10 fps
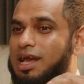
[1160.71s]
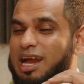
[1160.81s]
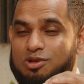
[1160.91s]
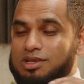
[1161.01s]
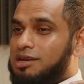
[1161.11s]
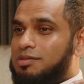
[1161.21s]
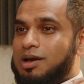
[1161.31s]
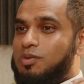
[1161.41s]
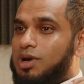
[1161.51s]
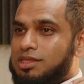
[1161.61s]
I don't care
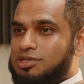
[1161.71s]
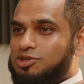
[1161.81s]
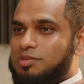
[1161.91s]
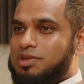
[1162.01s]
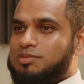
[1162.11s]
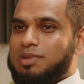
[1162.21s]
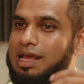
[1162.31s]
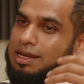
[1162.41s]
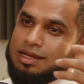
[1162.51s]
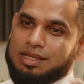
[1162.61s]
about what the job is,
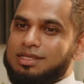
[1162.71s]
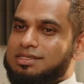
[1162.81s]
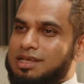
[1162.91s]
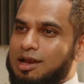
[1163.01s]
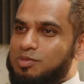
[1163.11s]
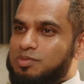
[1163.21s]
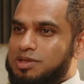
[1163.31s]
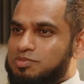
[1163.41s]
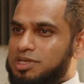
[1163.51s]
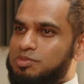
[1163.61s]
but at least I'd
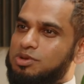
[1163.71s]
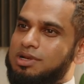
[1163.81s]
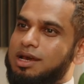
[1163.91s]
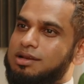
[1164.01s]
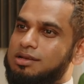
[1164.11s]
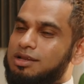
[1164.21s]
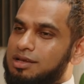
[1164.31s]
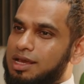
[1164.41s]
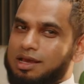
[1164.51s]
meet people, I'd, learn,